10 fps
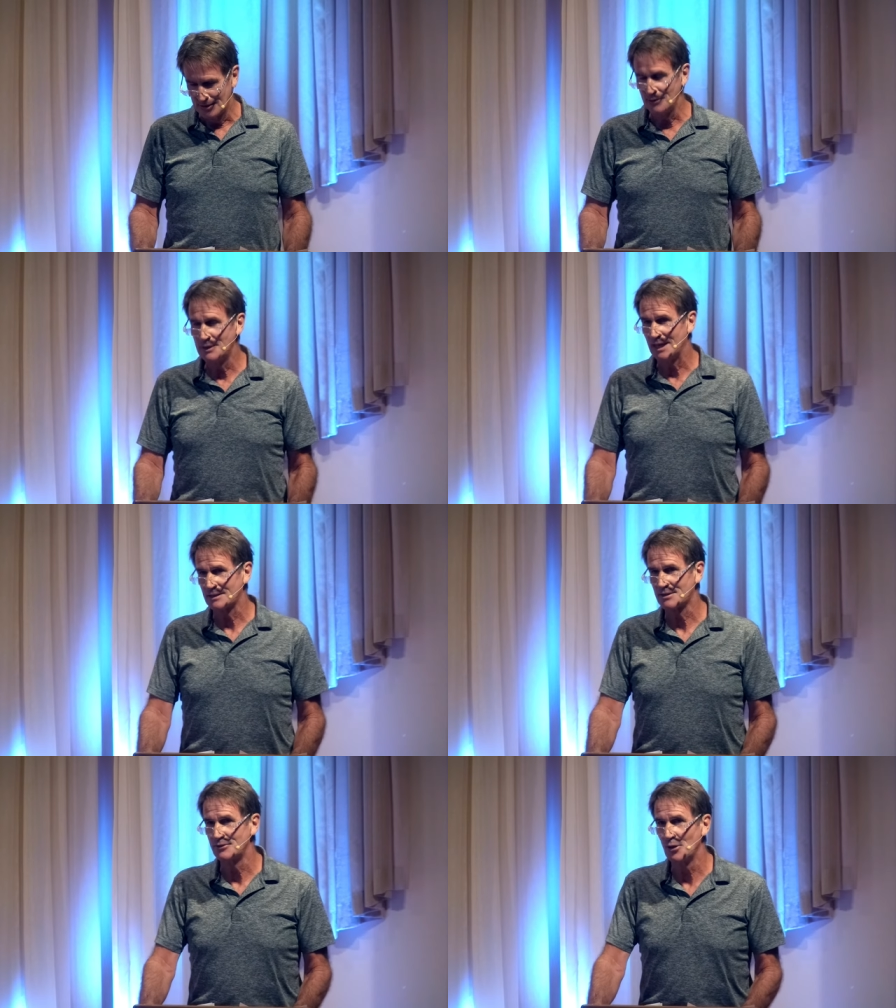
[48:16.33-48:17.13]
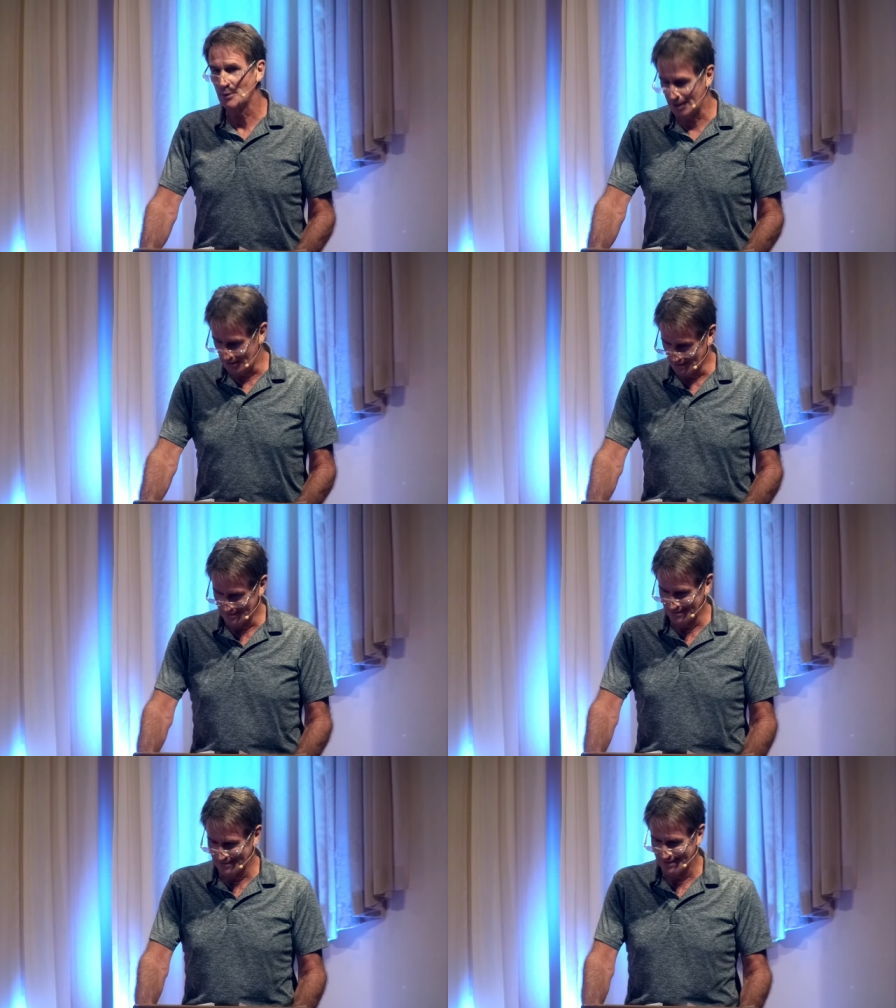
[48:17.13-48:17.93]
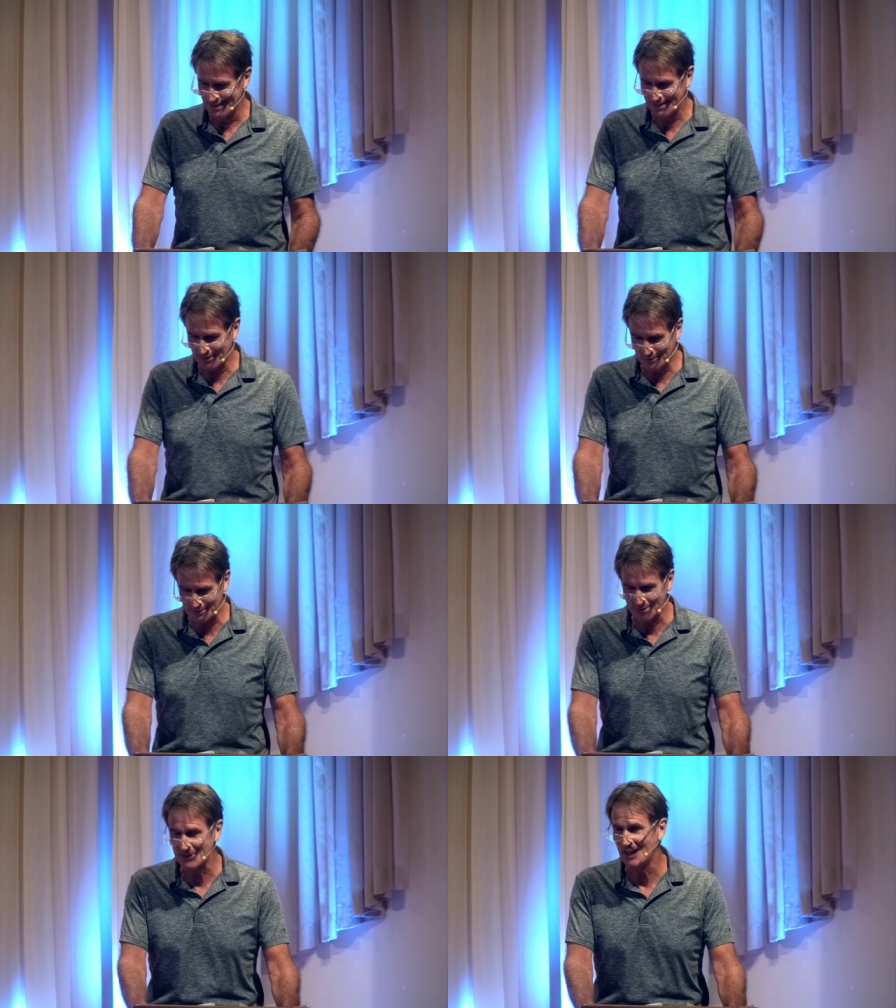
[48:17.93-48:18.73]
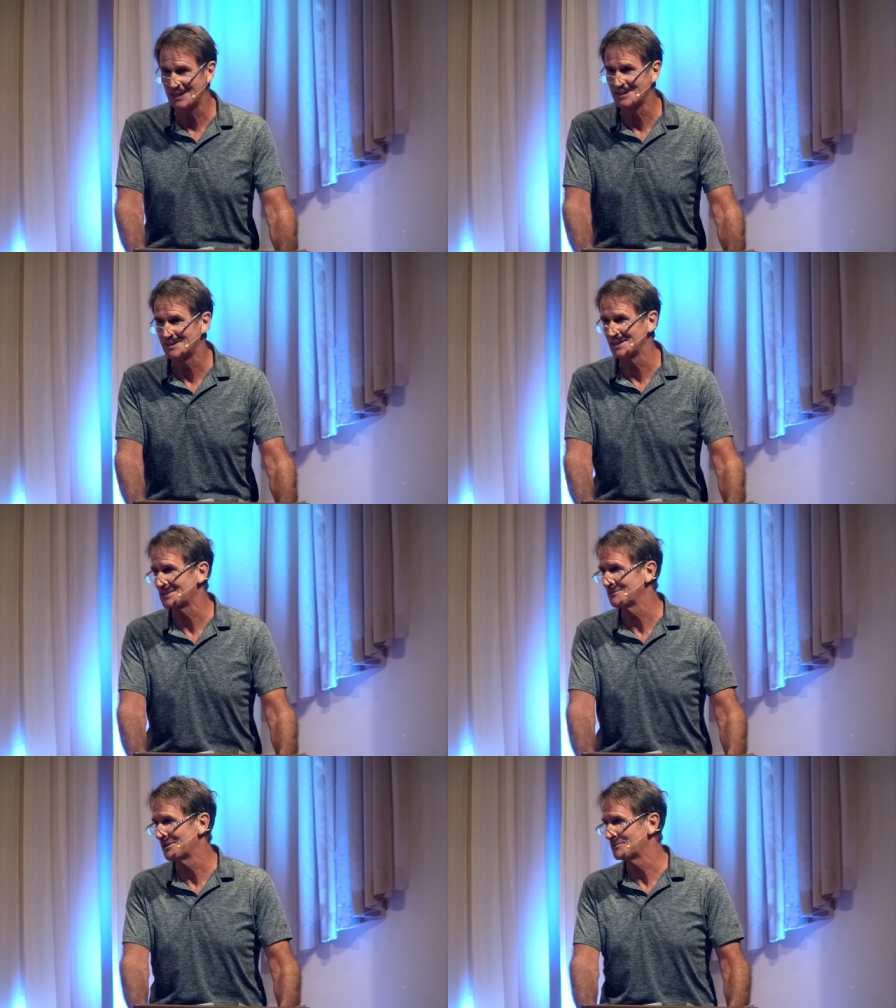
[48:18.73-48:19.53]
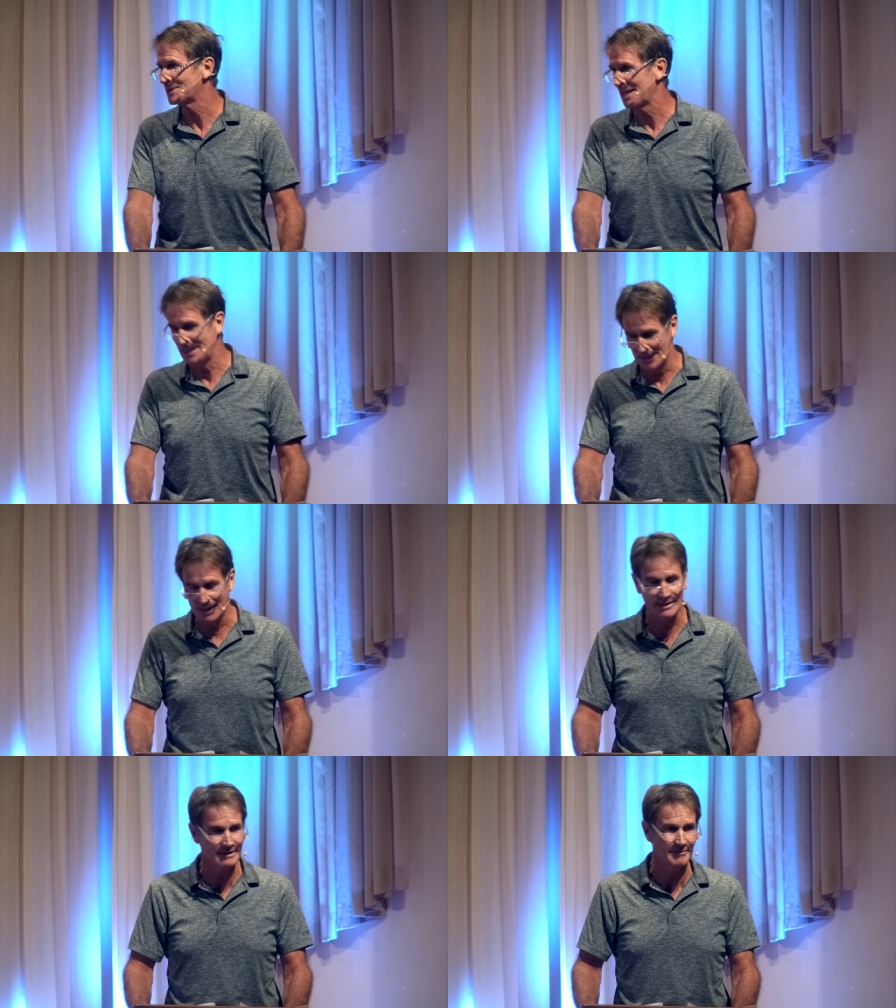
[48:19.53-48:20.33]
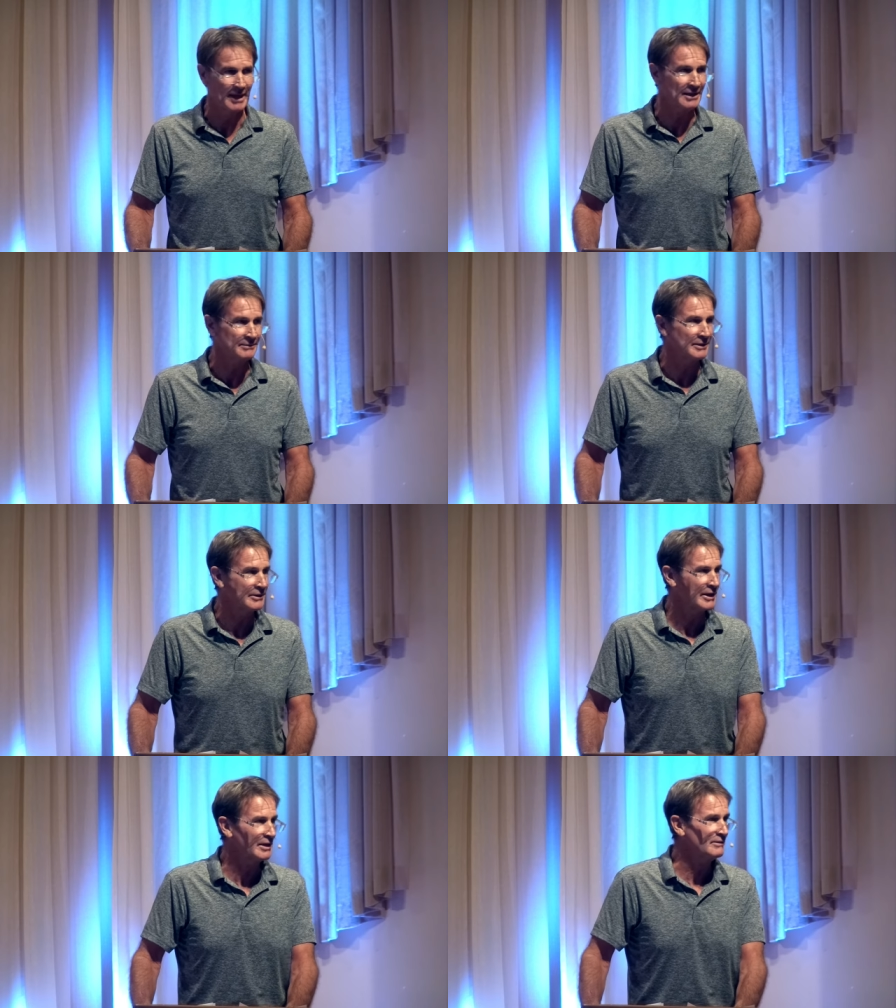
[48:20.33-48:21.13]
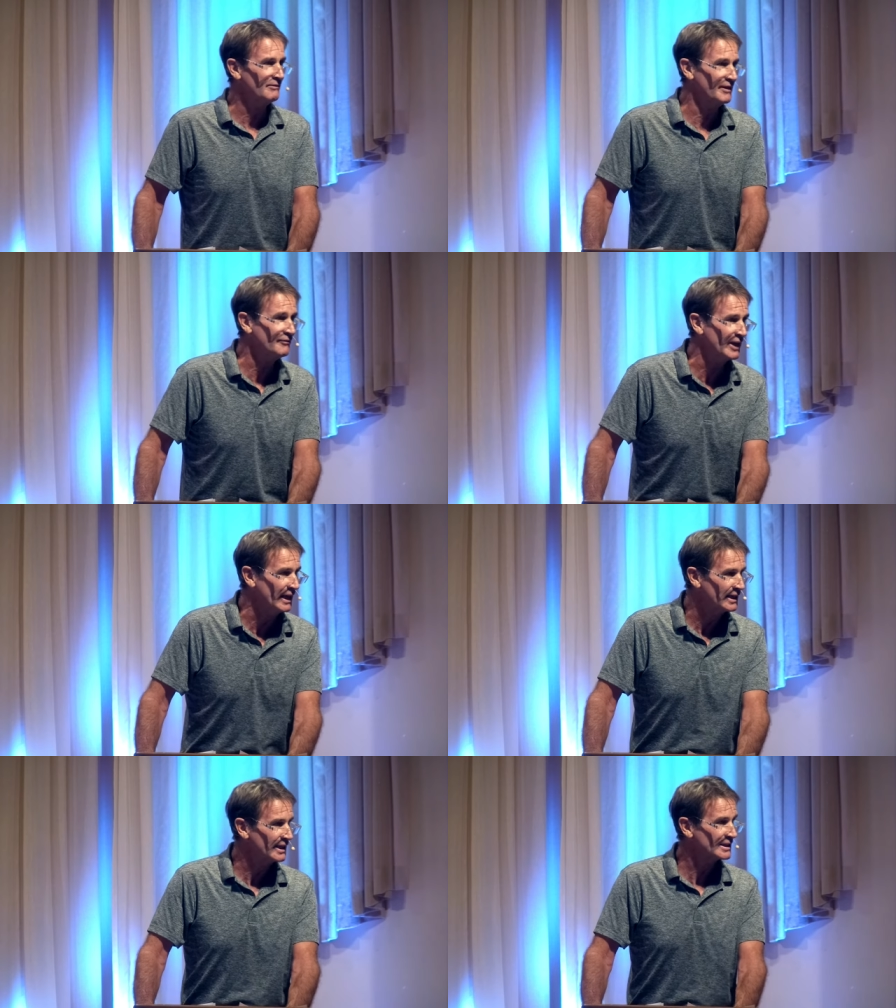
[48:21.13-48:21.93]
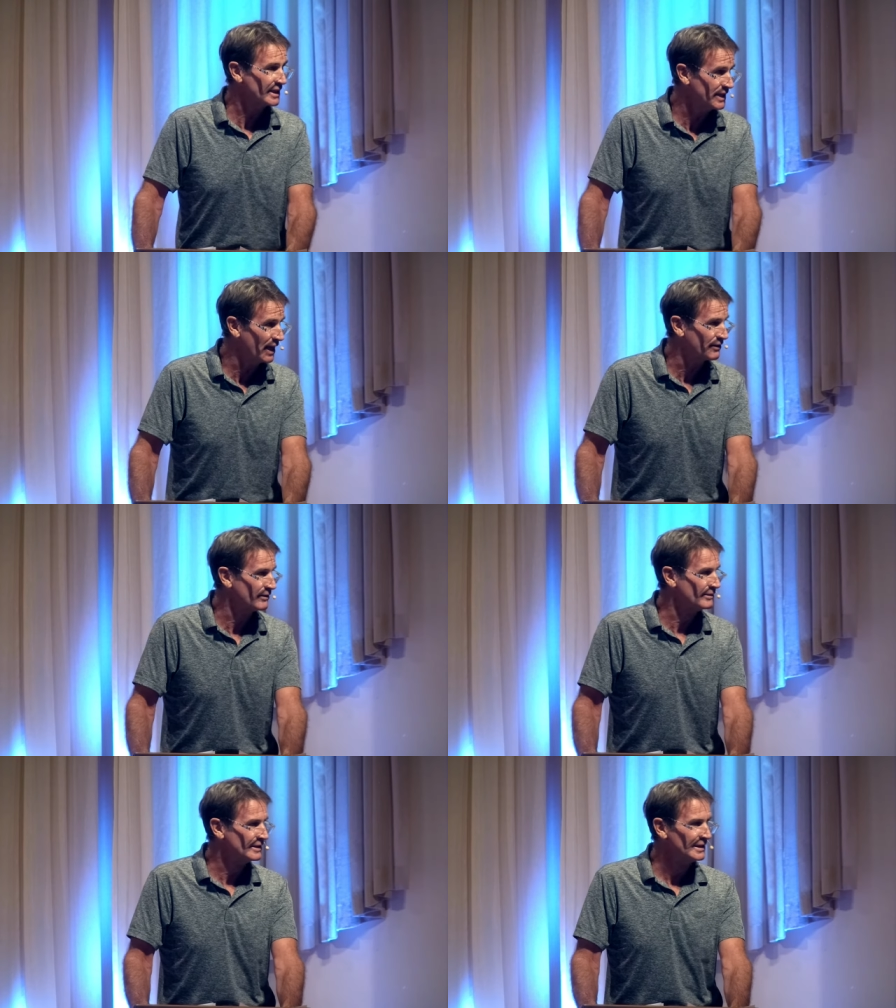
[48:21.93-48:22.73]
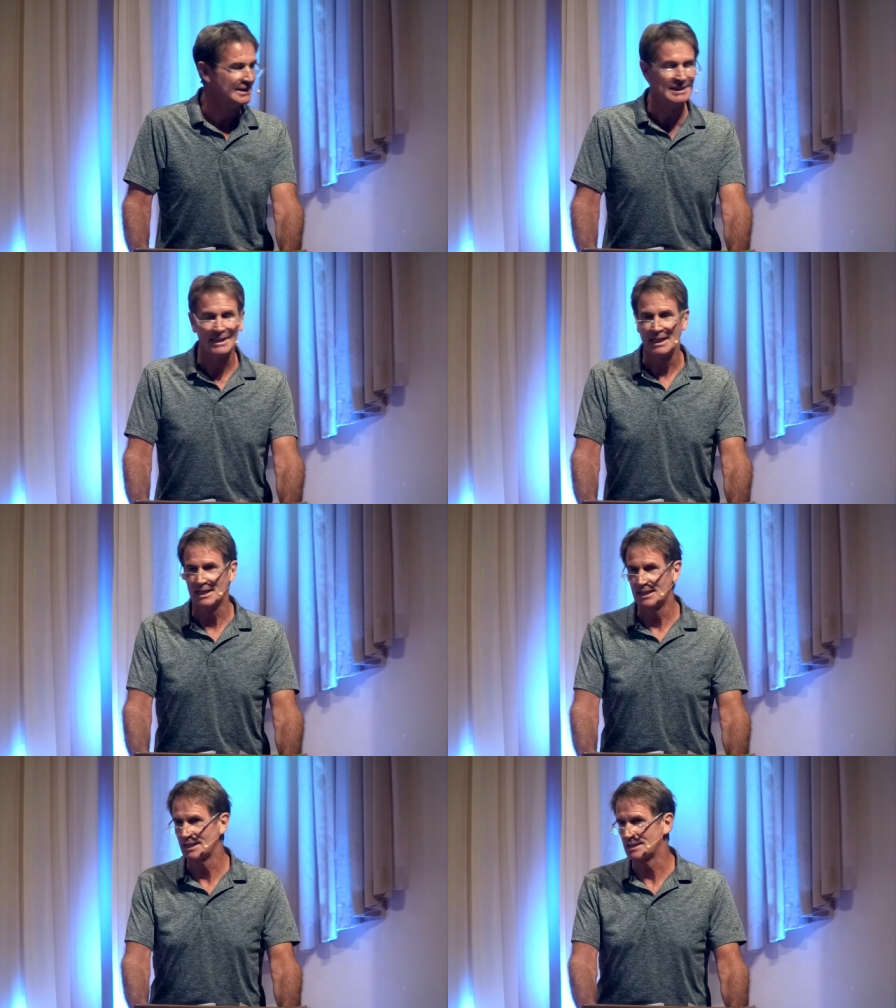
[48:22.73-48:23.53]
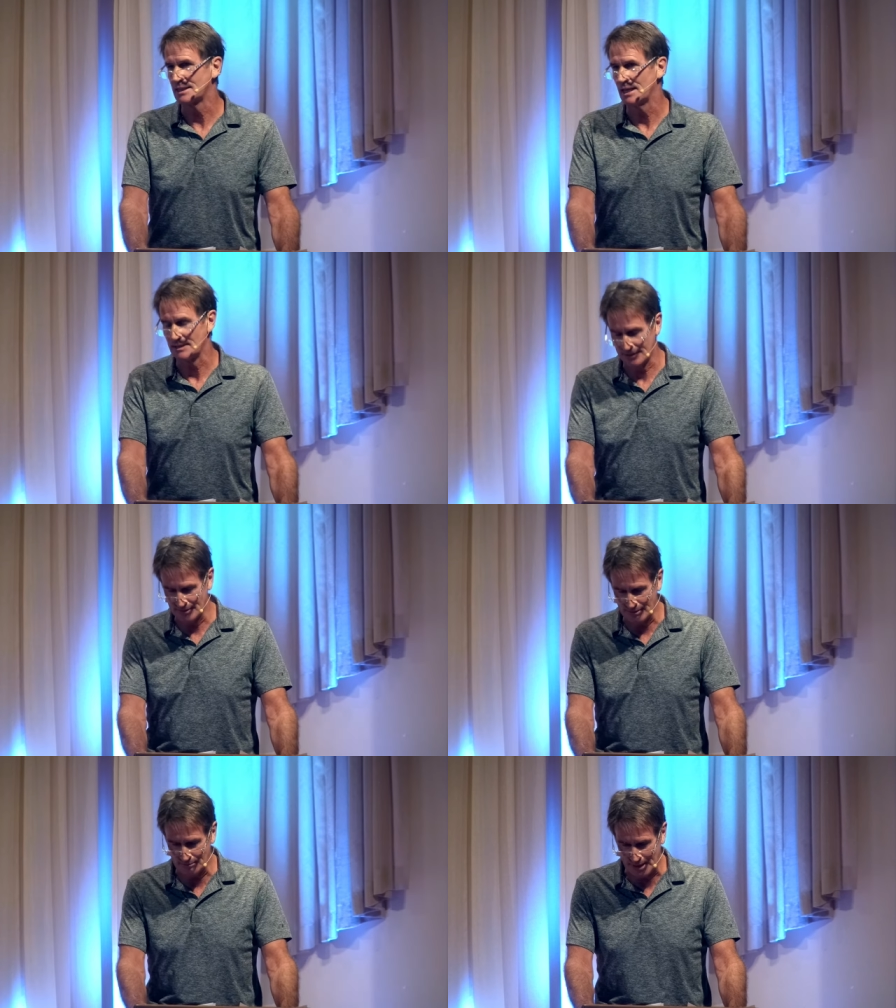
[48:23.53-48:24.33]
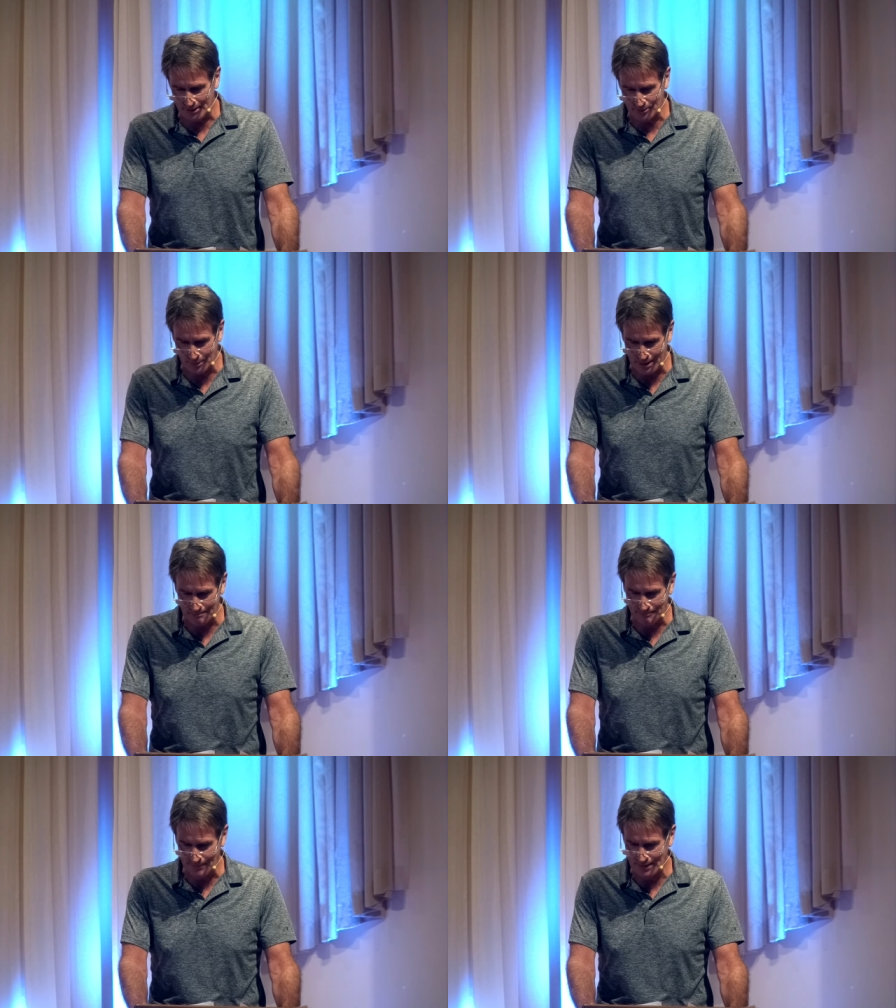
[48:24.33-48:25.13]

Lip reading: Two deaths noted. You know, one was 96 and one was 89. Doesn't matter whether you're 150, it's a death. And it hits us no matter what.